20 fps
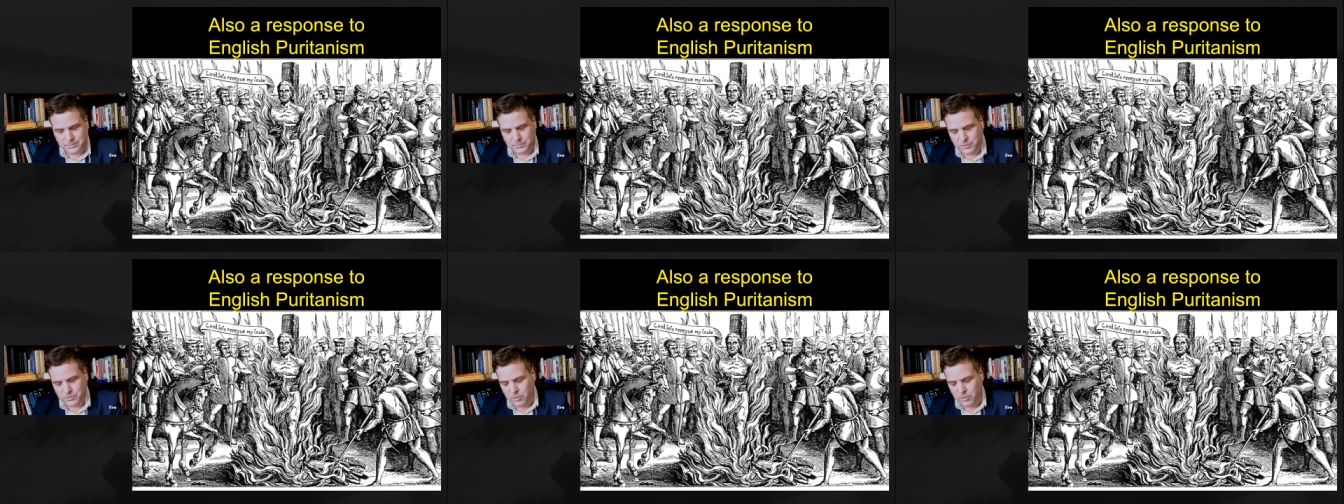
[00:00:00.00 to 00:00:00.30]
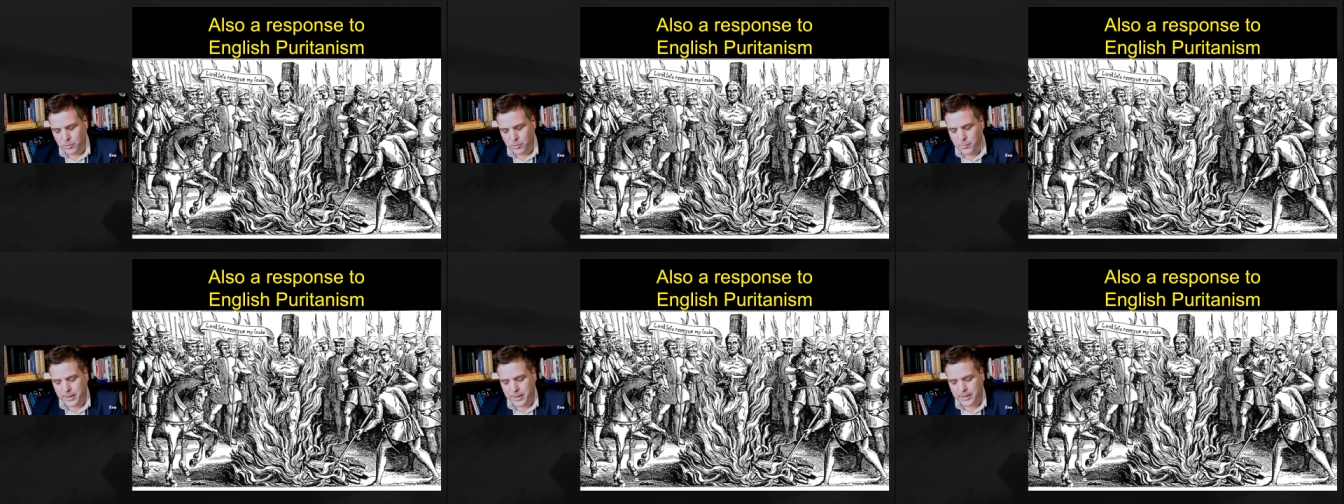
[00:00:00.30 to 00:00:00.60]

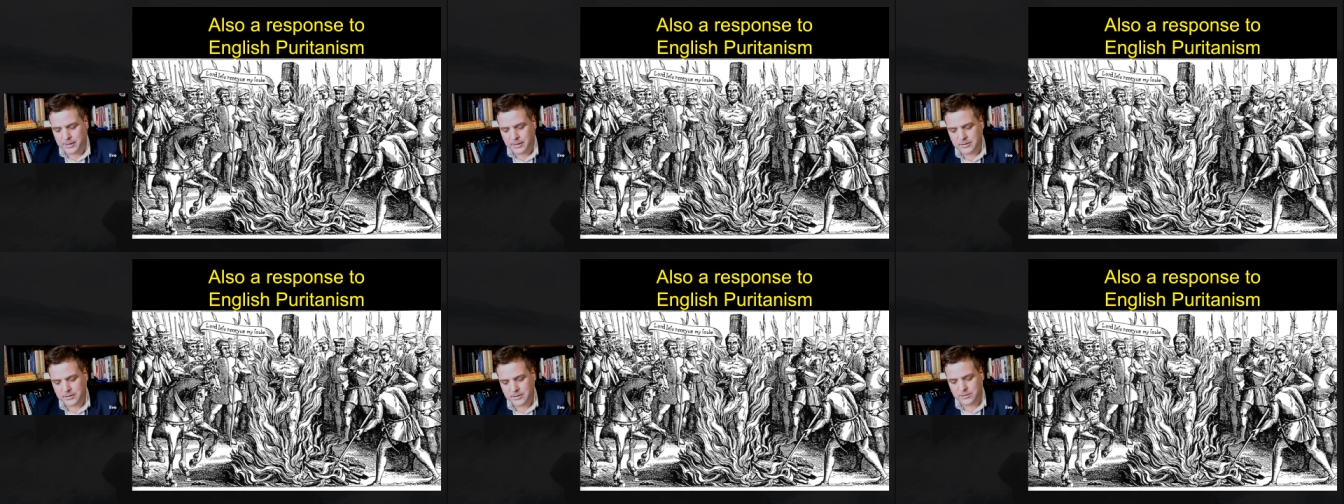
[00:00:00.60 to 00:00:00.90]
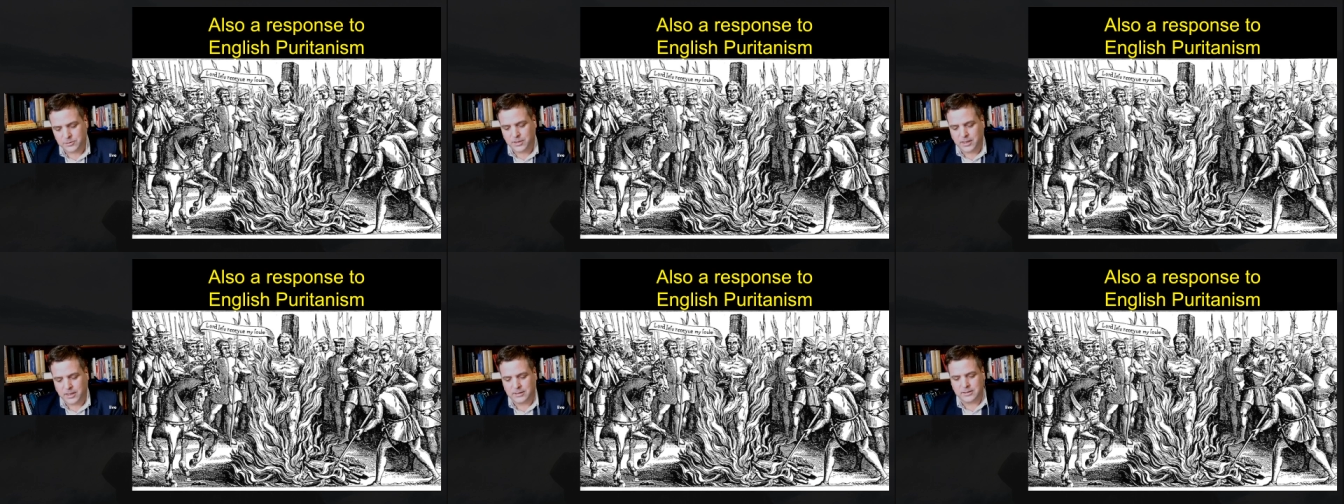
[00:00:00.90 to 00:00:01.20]
our romantics
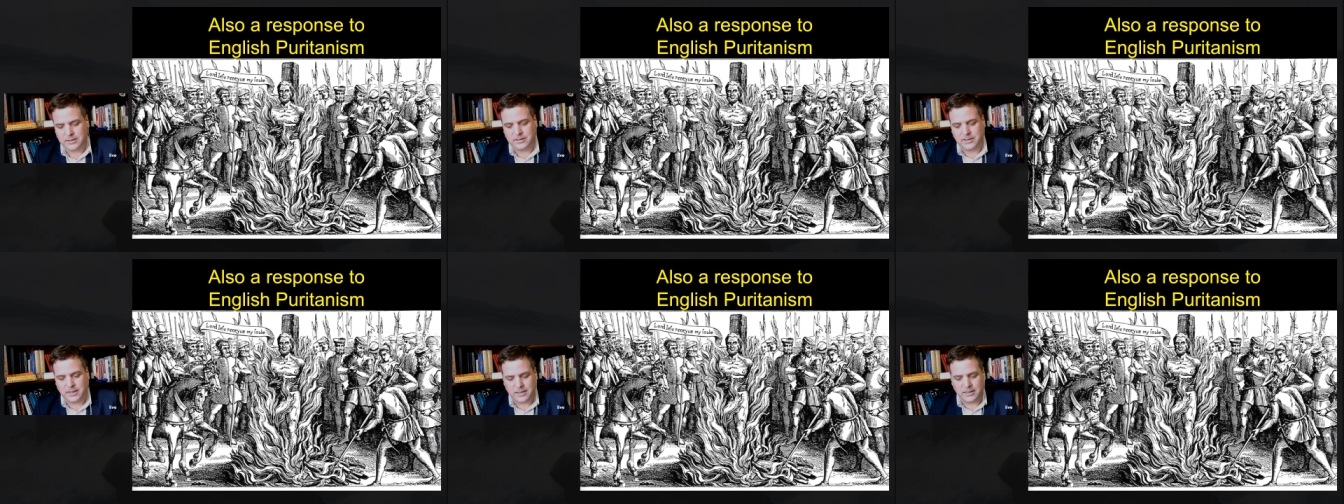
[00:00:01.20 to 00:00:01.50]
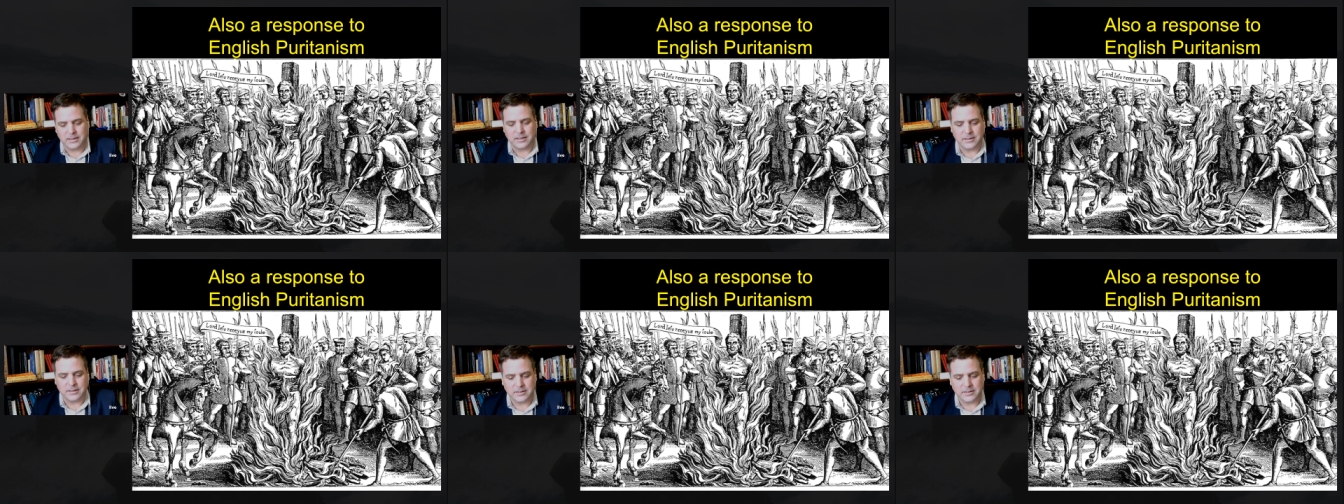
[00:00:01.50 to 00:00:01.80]
and
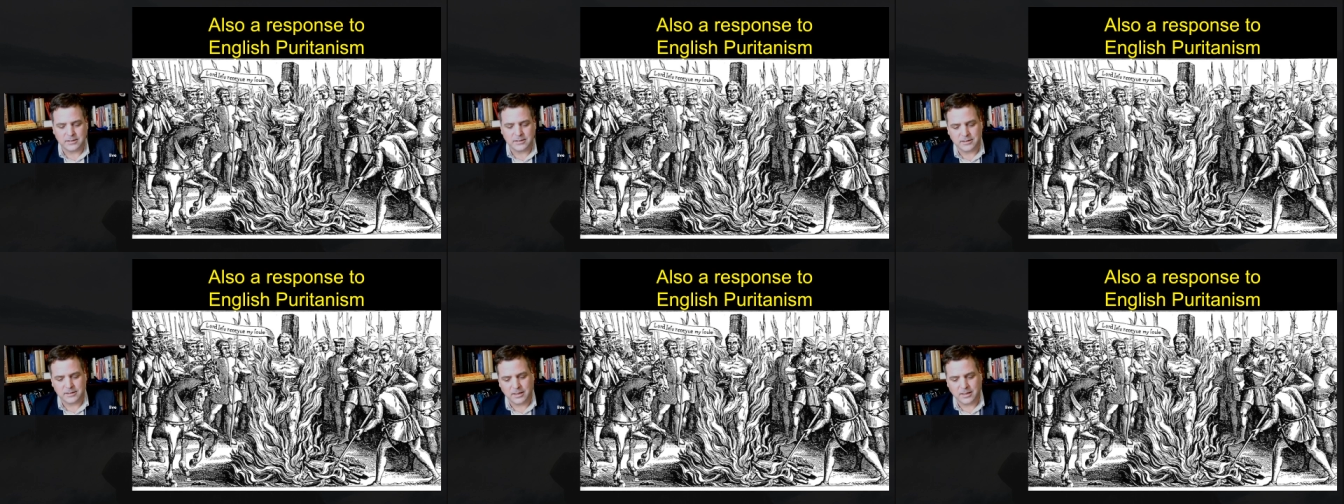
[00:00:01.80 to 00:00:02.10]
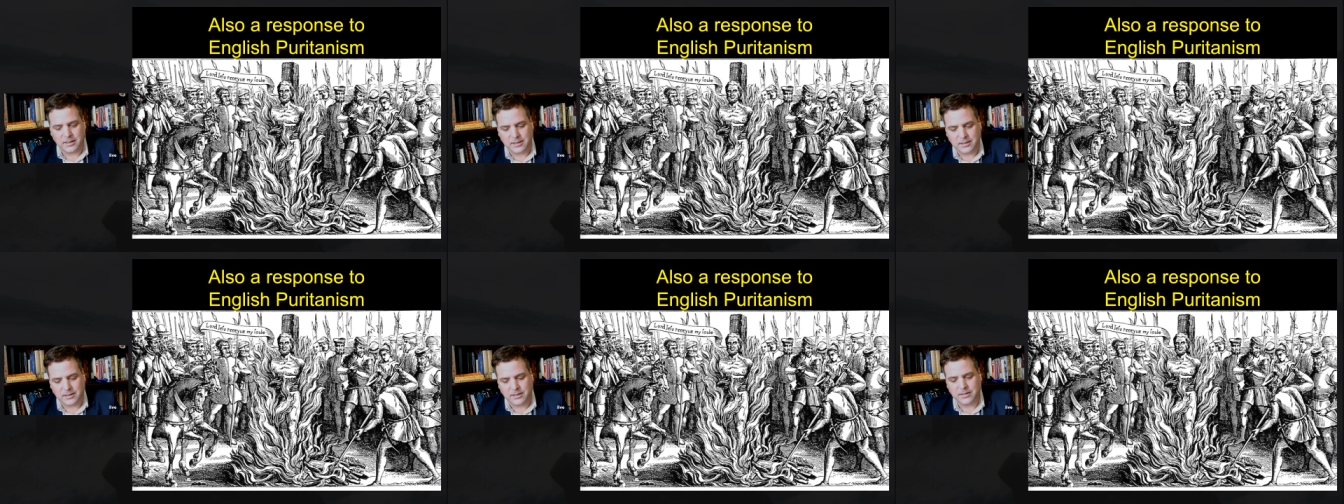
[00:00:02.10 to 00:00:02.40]
transcendentalists
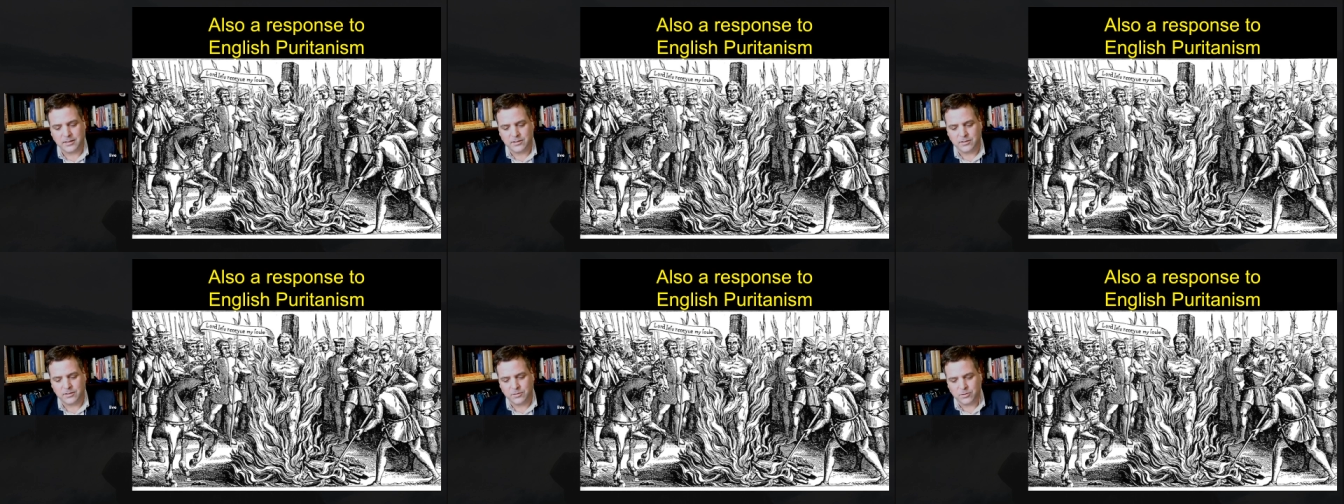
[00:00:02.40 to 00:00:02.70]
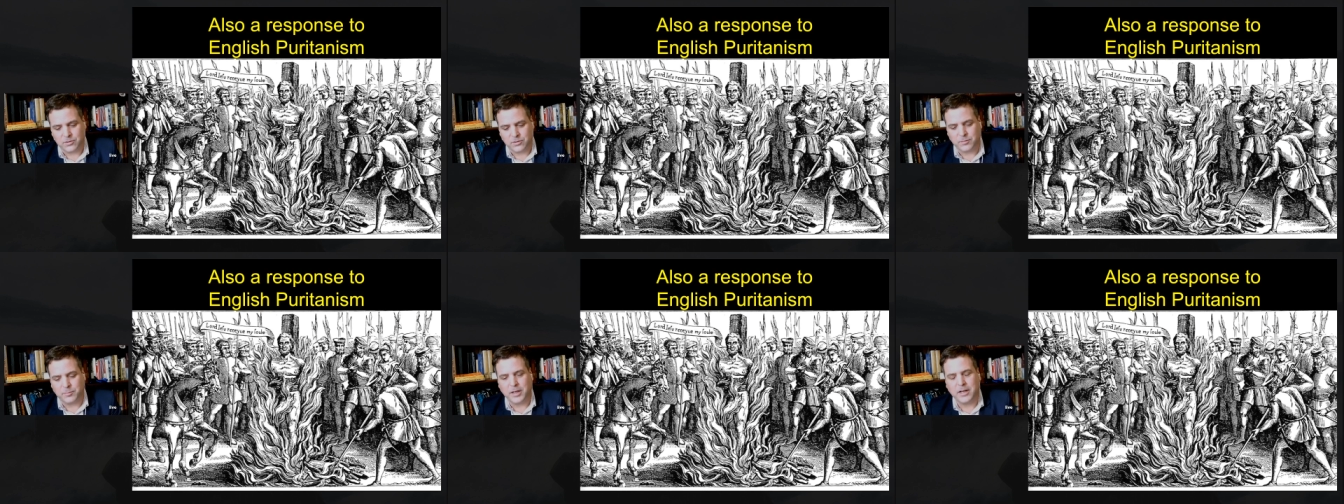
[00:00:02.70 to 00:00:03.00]
uh, in
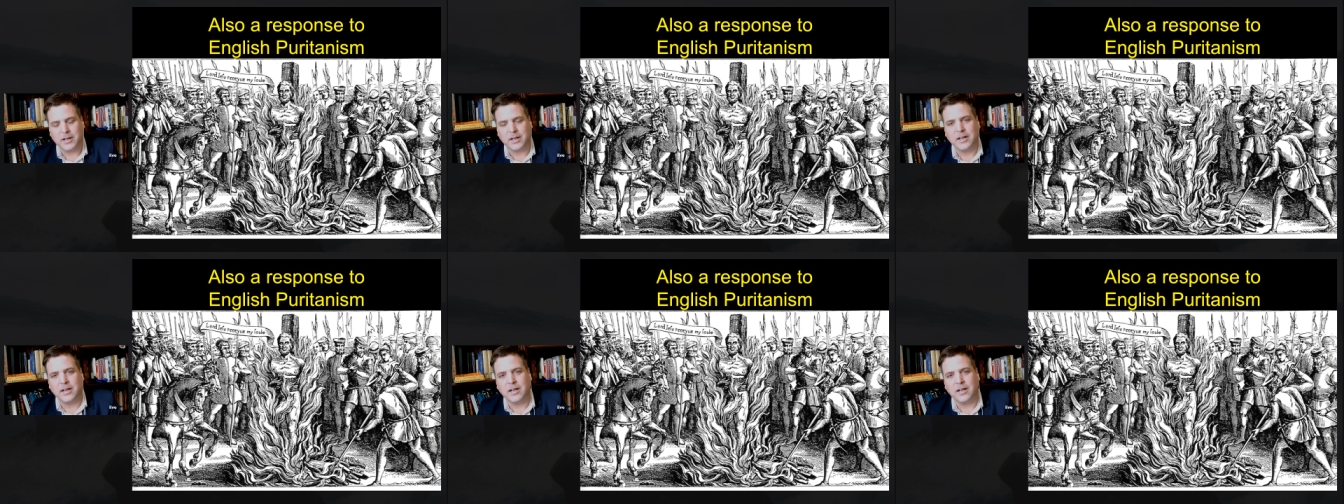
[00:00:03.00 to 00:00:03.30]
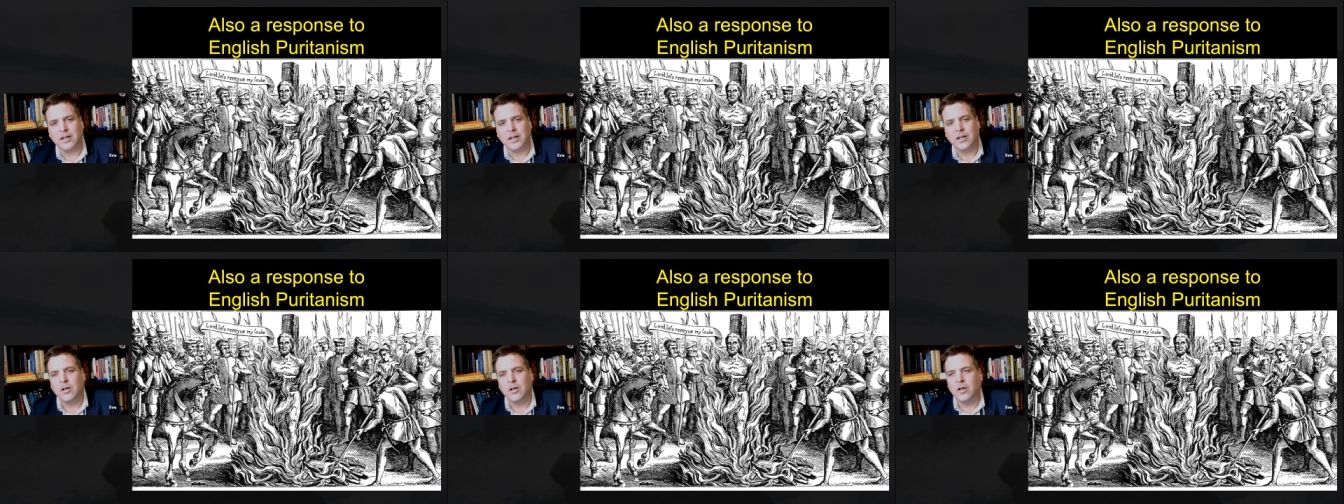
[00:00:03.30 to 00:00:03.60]
North America,